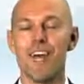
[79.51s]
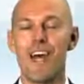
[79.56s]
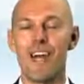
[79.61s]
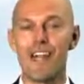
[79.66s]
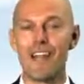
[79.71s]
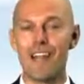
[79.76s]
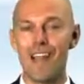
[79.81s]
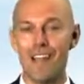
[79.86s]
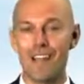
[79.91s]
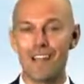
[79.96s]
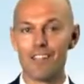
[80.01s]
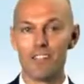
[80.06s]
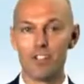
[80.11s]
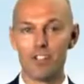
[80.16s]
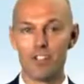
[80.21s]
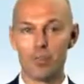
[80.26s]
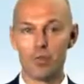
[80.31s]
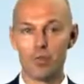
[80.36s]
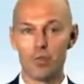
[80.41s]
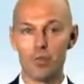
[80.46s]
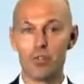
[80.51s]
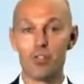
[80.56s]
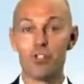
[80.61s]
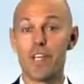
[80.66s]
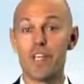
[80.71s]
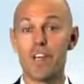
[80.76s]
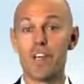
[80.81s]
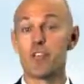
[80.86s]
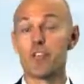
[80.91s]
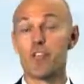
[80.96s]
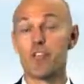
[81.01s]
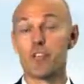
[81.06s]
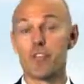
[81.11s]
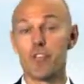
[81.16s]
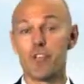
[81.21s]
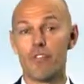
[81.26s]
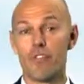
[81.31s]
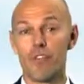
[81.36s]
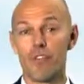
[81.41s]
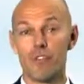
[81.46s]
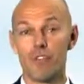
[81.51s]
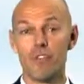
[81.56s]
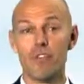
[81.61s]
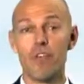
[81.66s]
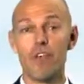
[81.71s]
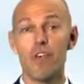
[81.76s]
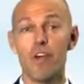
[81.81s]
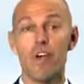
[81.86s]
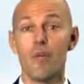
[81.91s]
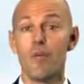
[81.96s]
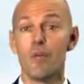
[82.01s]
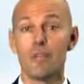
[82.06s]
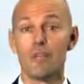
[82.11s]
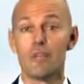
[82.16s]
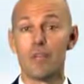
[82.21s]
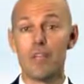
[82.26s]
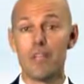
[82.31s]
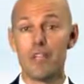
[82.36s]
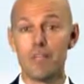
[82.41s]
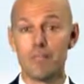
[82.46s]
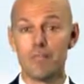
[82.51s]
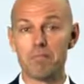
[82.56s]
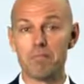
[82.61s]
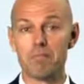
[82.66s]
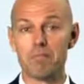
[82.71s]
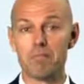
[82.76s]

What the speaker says: an analysis tool to take into consideration when trading.